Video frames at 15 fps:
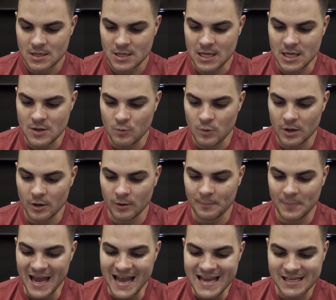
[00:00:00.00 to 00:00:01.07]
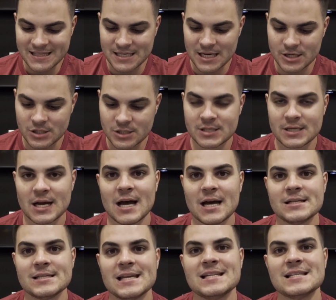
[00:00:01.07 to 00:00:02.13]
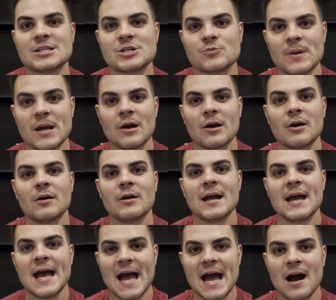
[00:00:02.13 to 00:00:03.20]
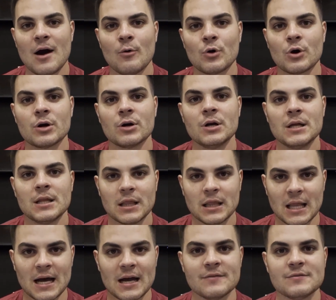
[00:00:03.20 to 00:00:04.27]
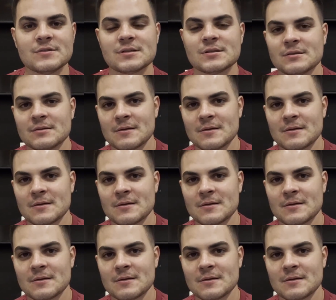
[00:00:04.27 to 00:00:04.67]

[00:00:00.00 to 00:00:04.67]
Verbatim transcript: he will pay attention to us and spare our lives.